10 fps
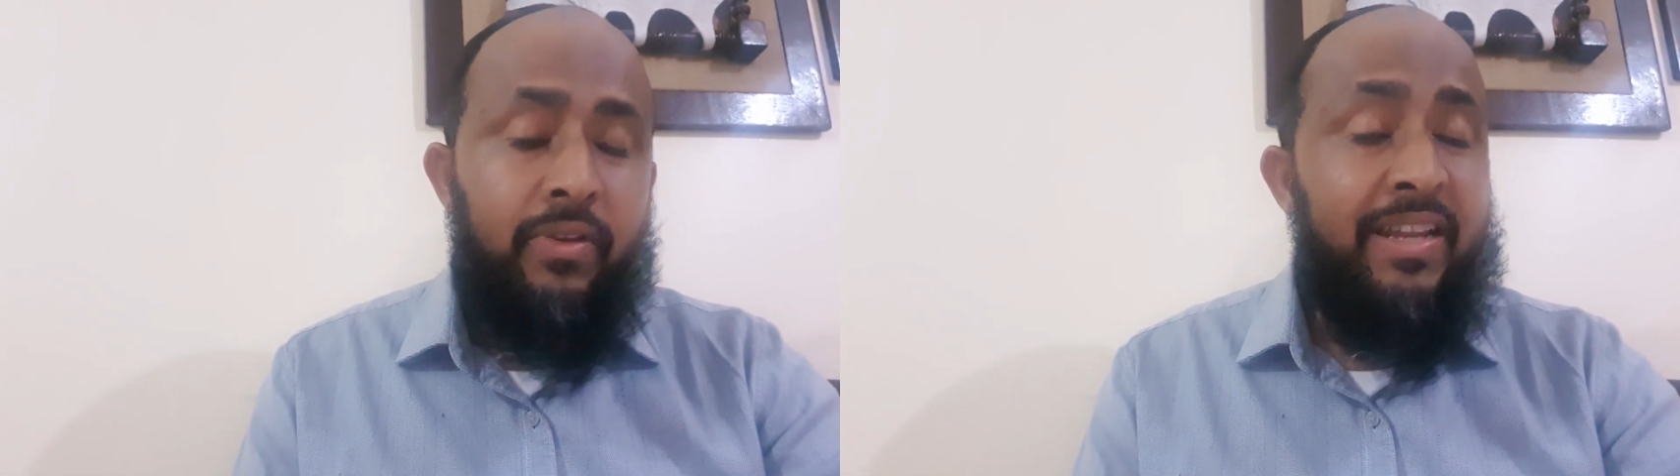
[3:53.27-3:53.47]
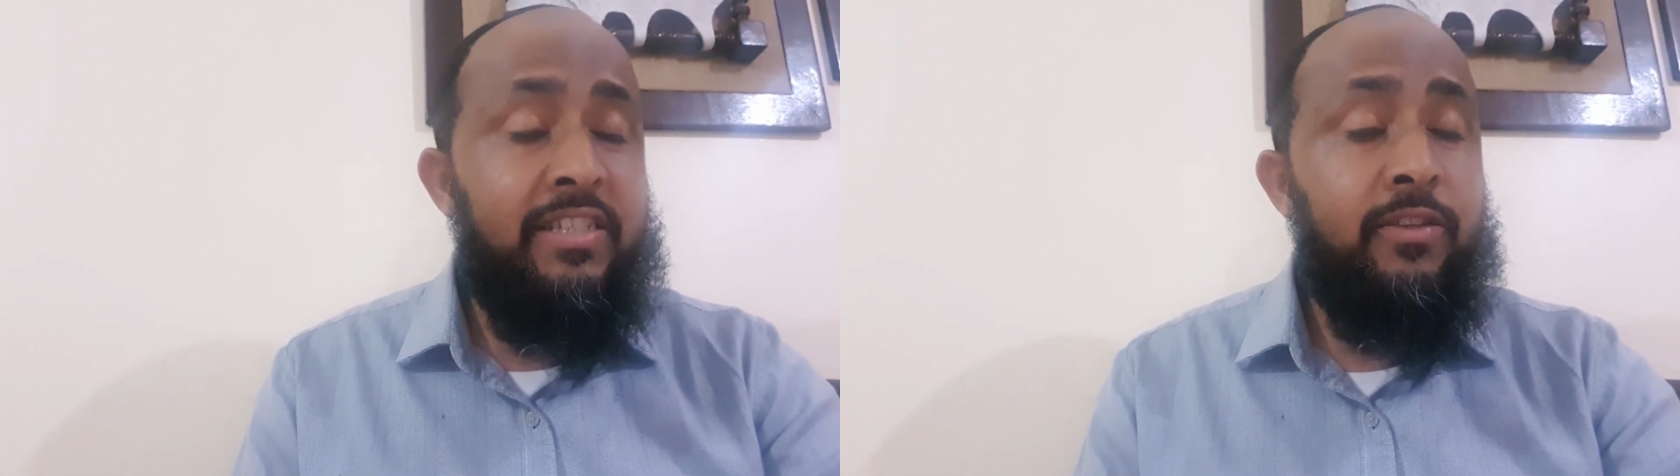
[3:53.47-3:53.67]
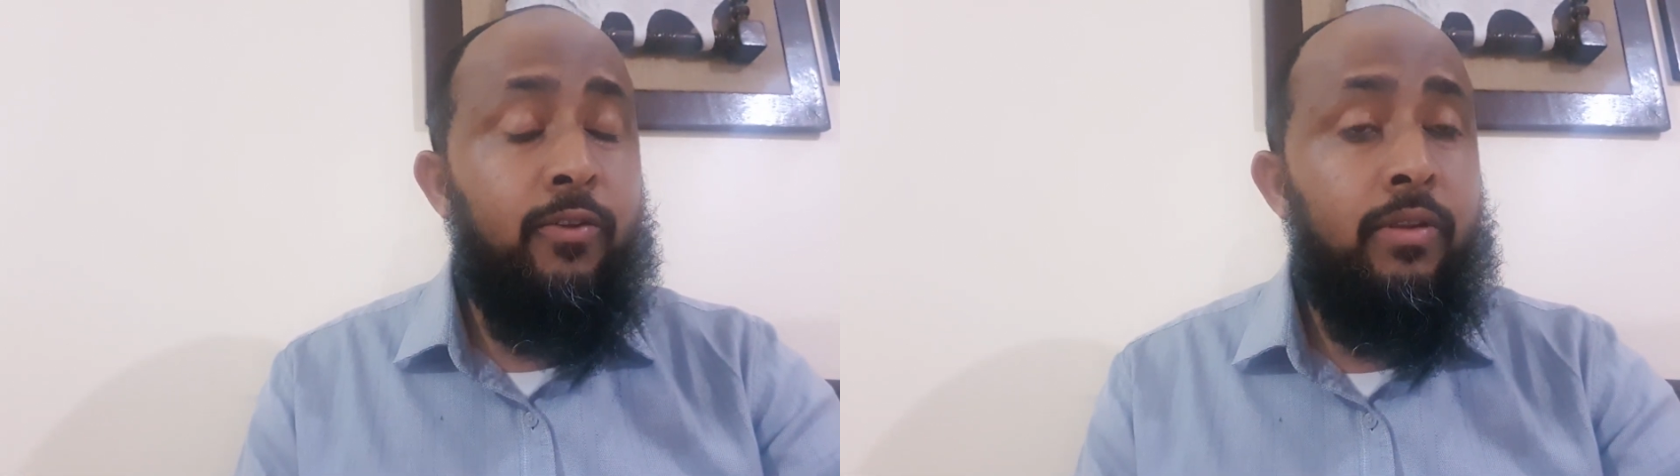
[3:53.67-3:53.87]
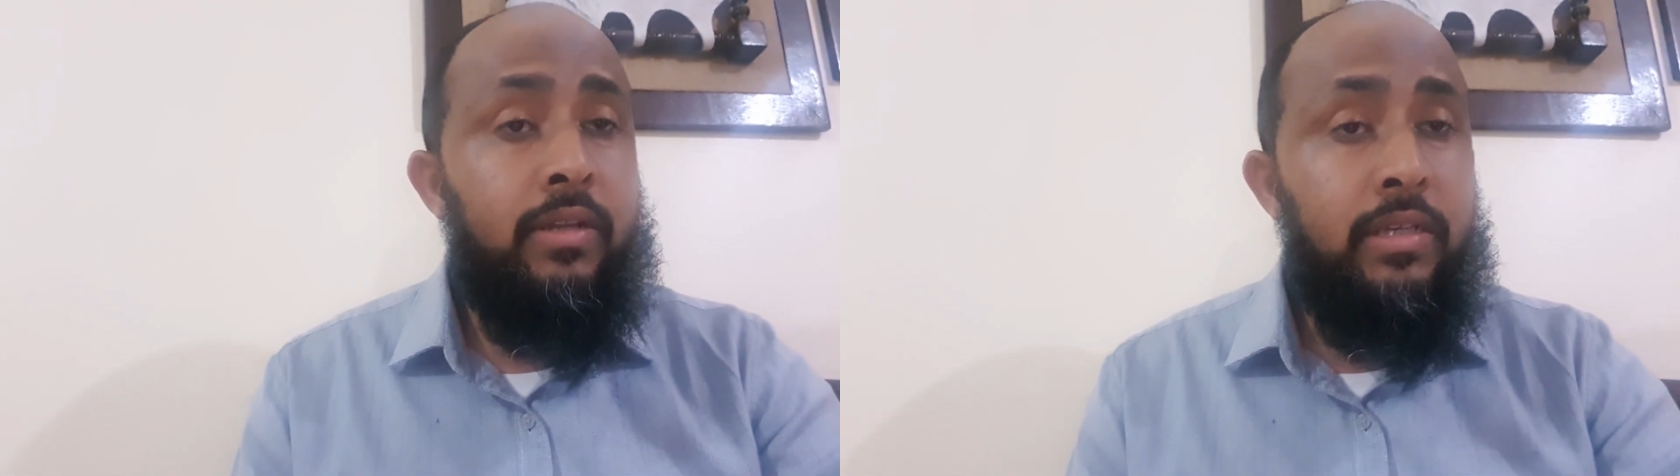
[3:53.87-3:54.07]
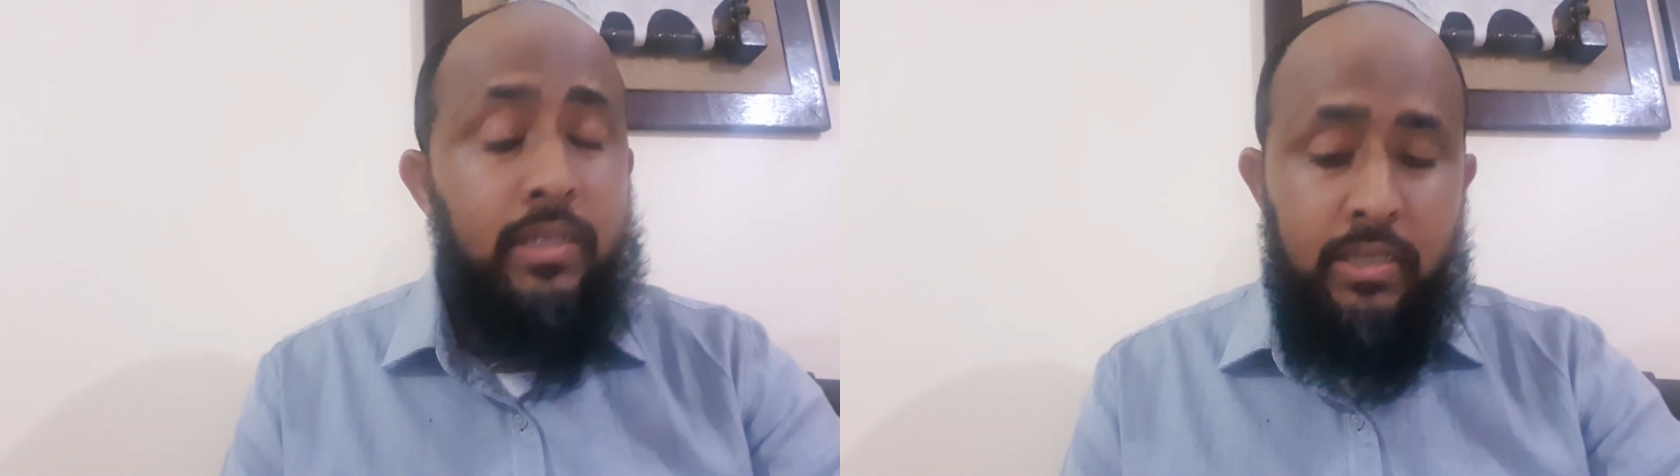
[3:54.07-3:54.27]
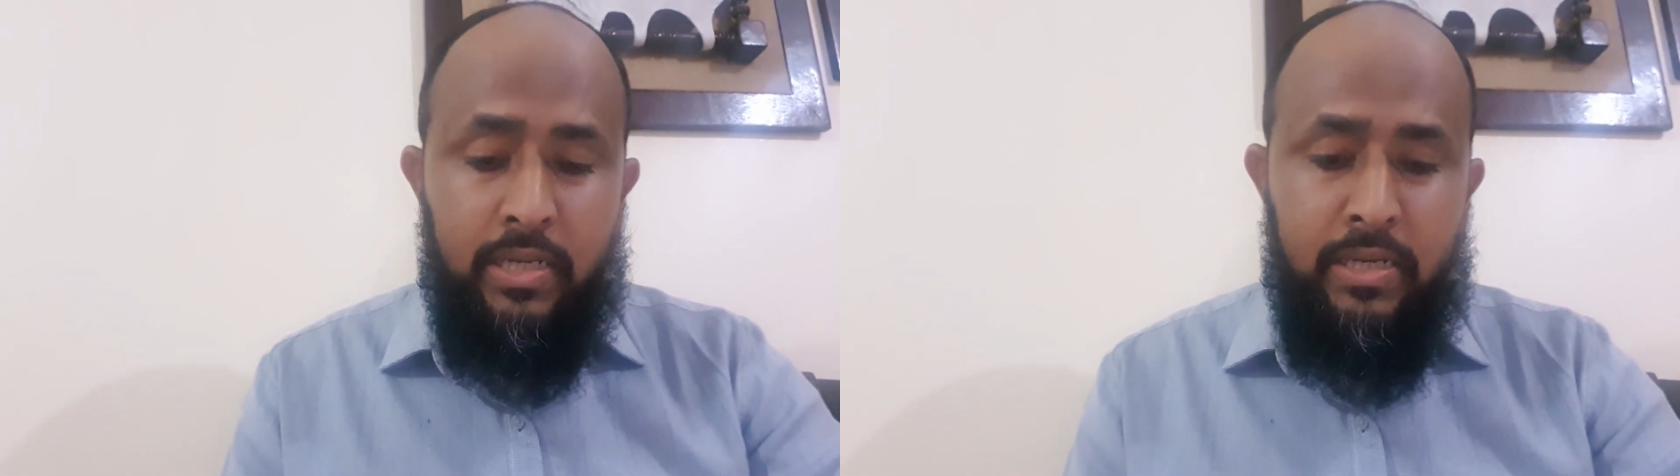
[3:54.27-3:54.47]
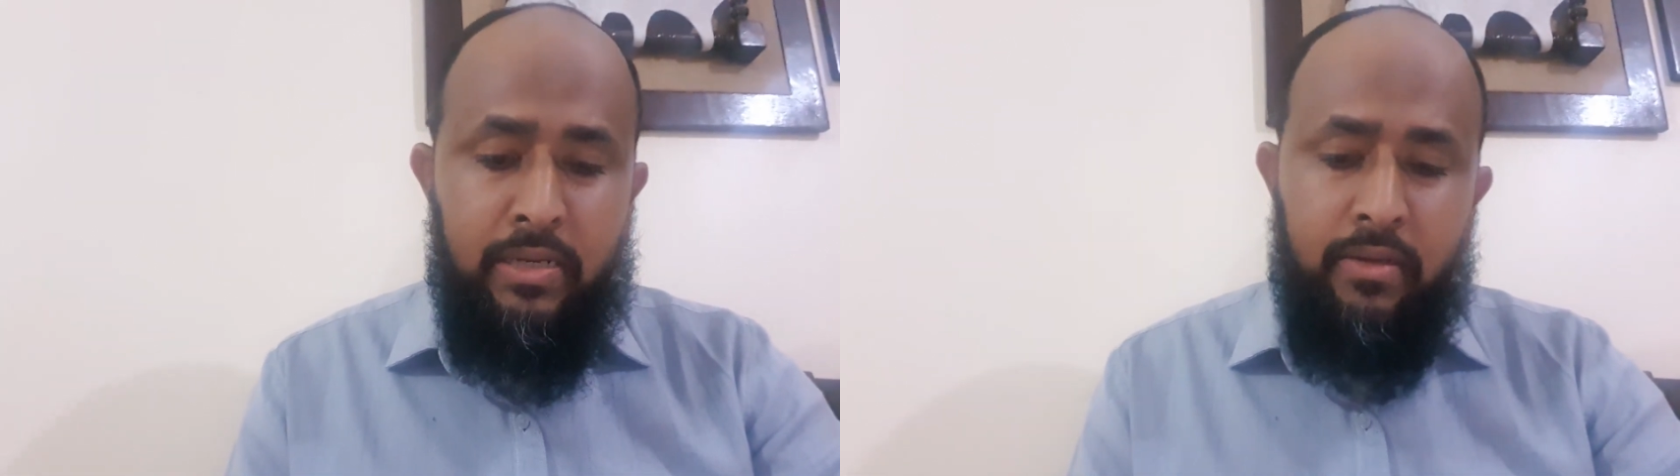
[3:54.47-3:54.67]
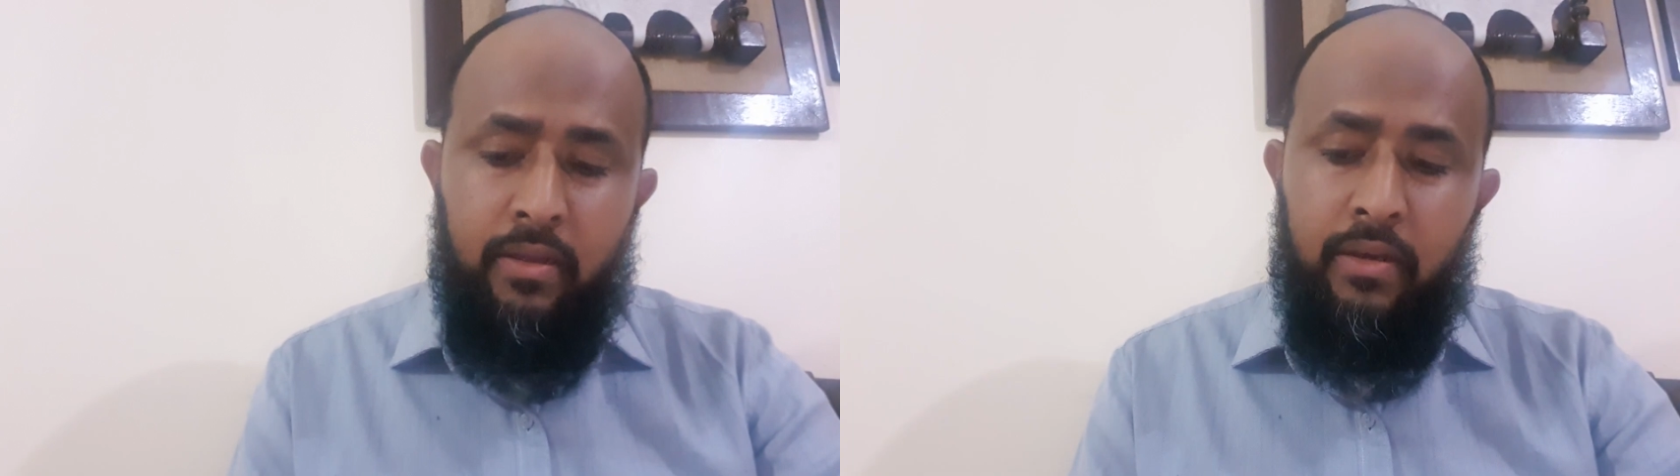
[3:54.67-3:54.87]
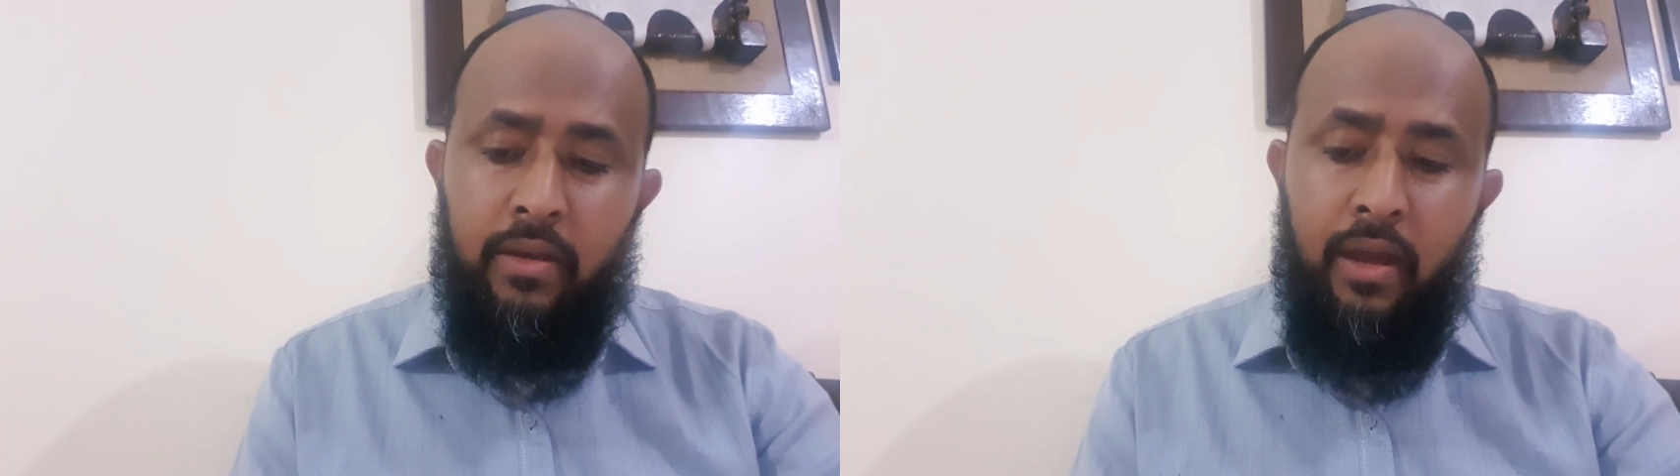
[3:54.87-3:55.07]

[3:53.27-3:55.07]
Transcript: classical Eastern and